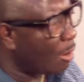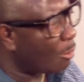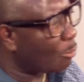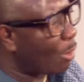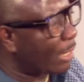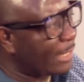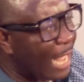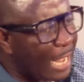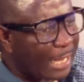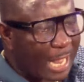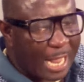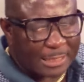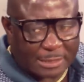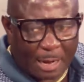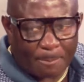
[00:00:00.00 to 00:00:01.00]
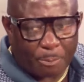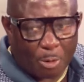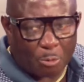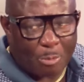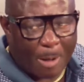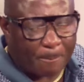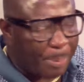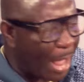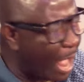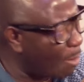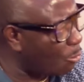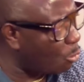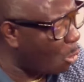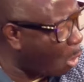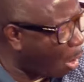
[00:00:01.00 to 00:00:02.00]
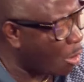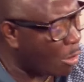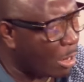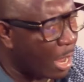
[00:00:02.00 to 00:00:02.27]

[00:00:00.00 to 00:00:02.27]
woni aka champion mo peguo